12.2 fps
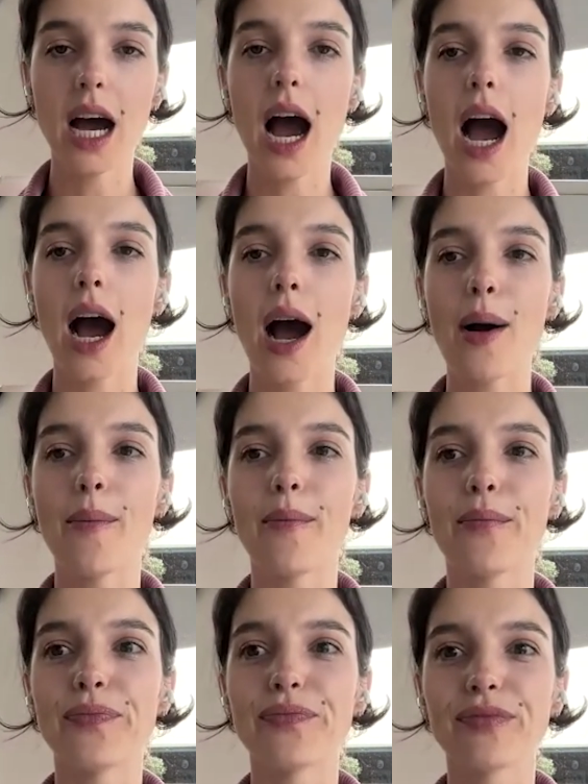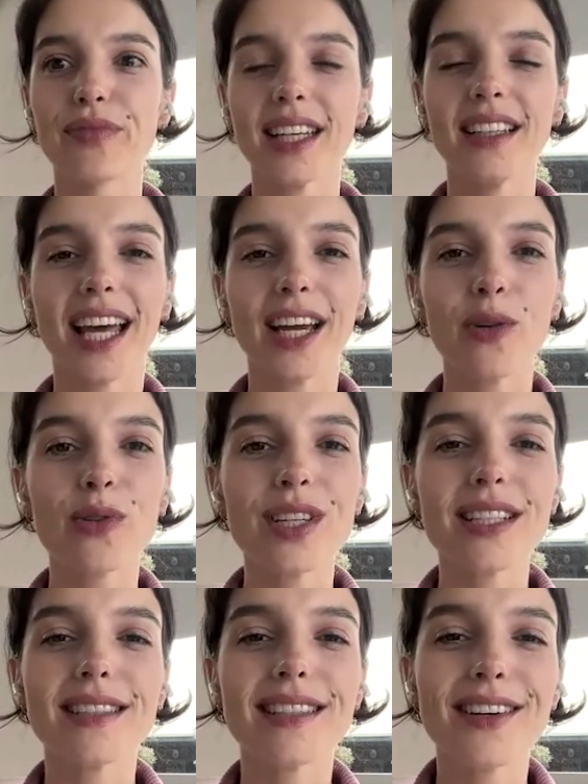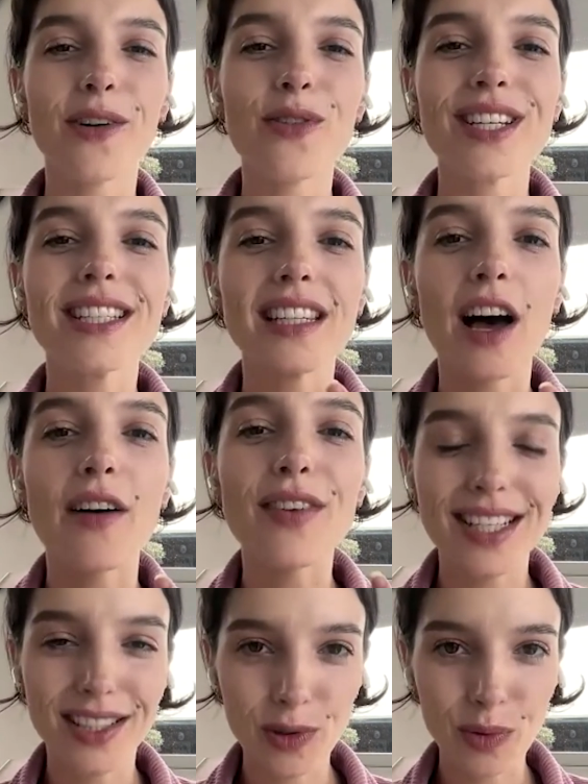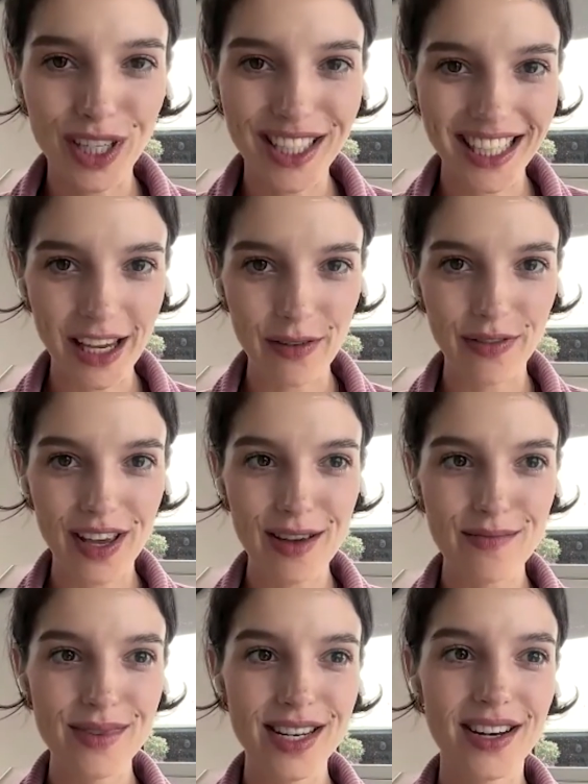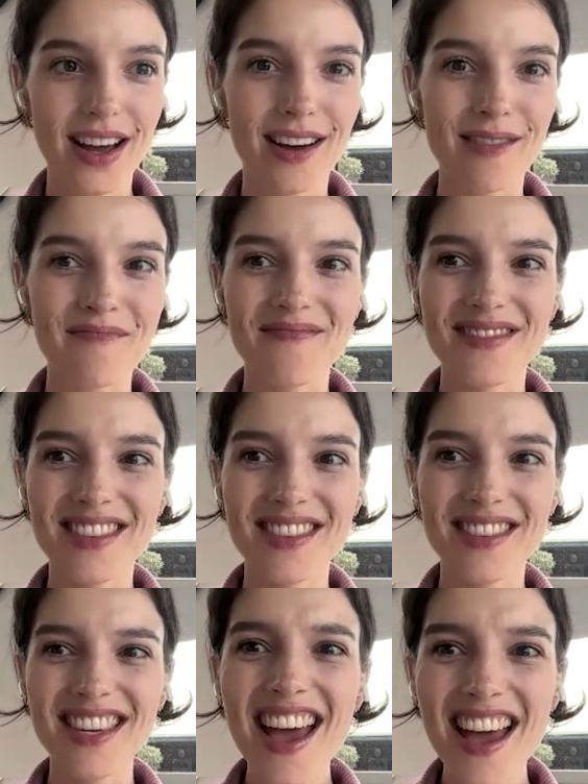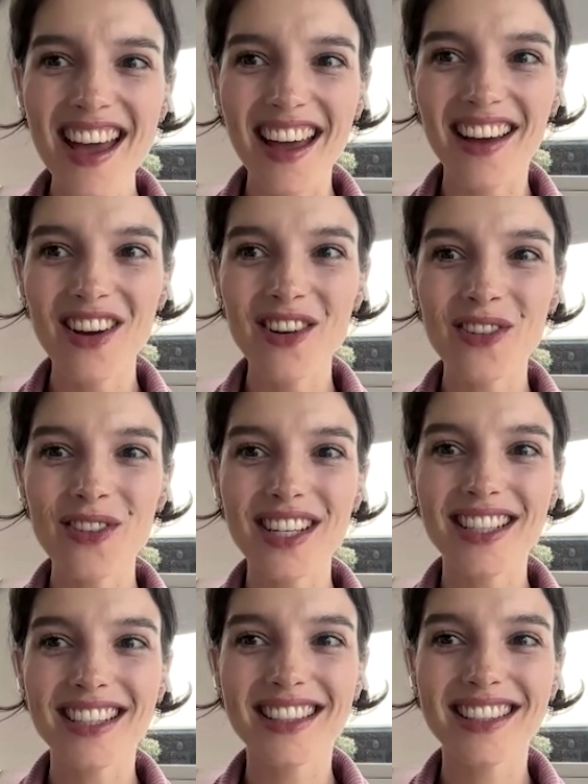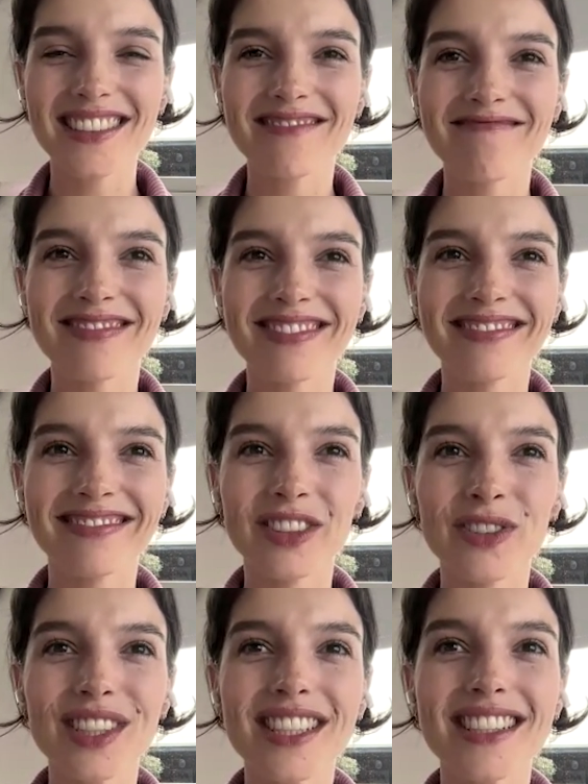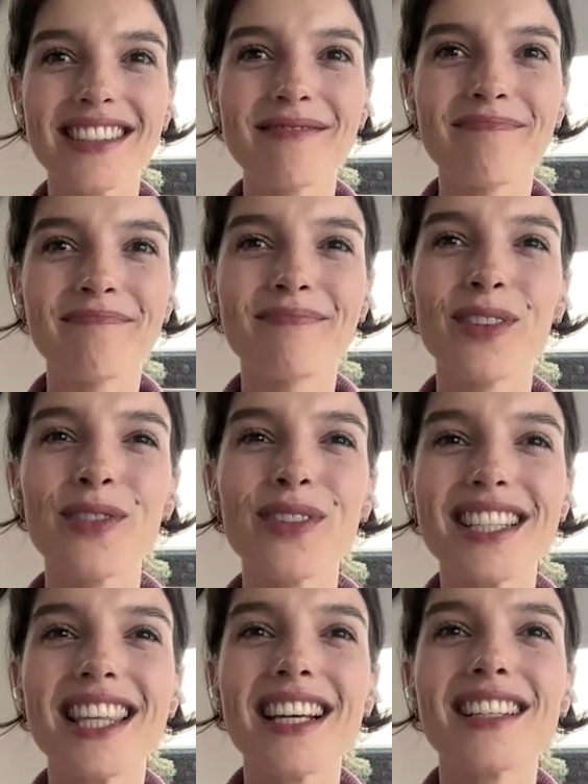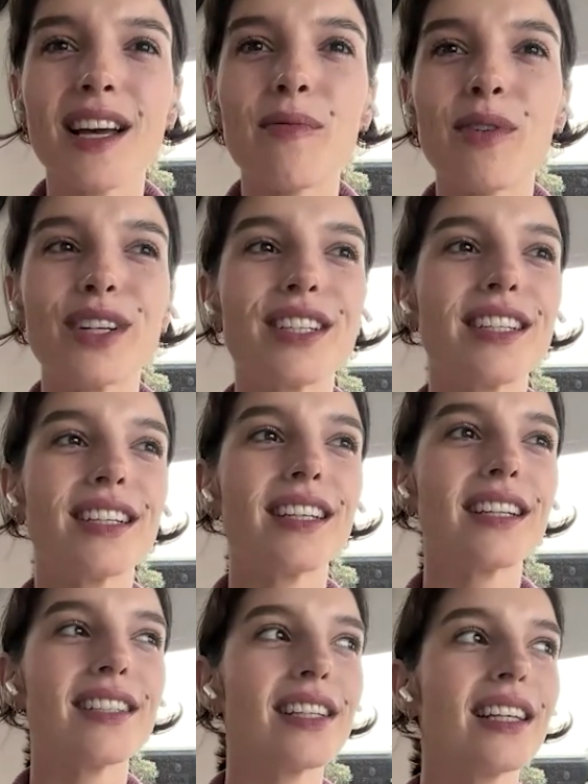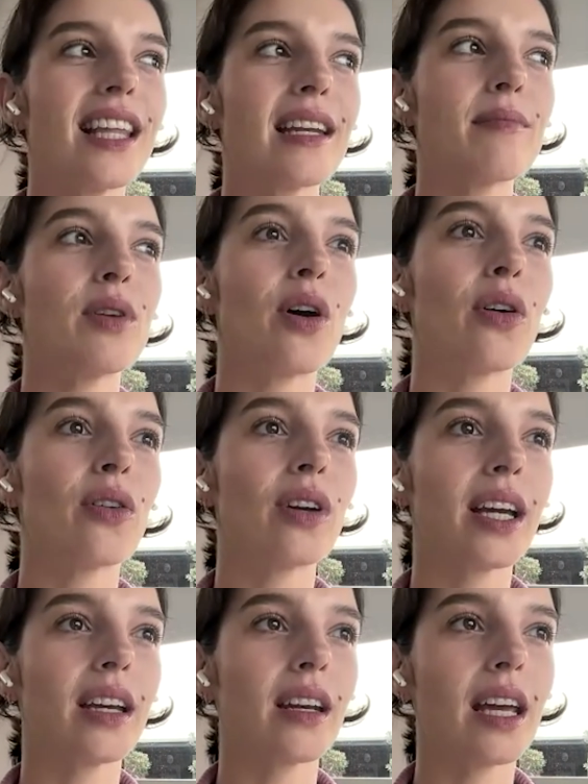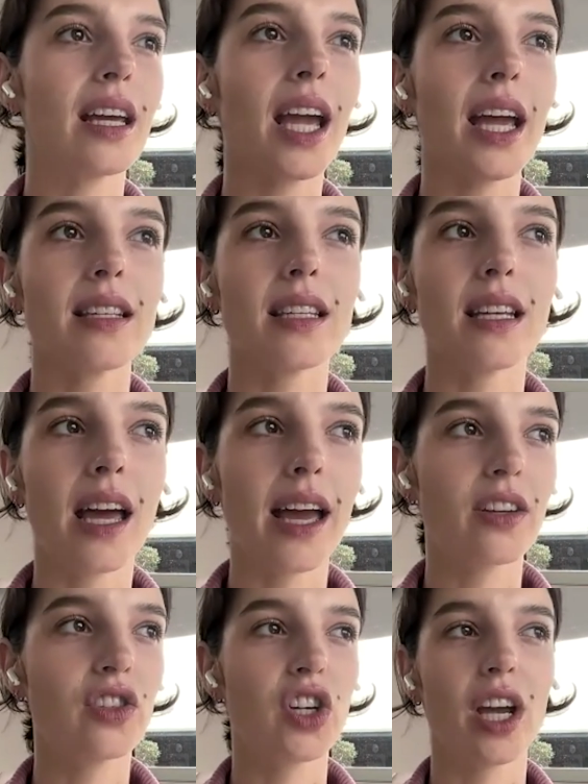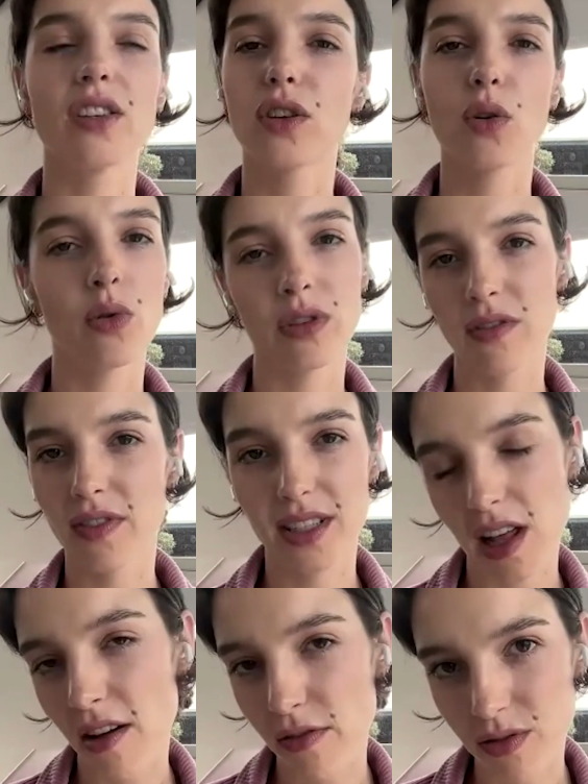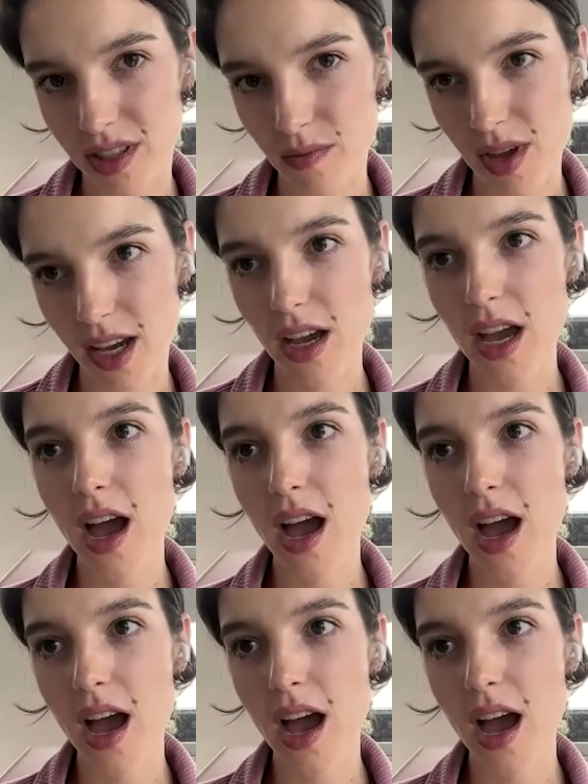Like all this love I still wanted to give him, and yeah, all this all this all these things I wanted to let him know in case it had changed the course of his life or something.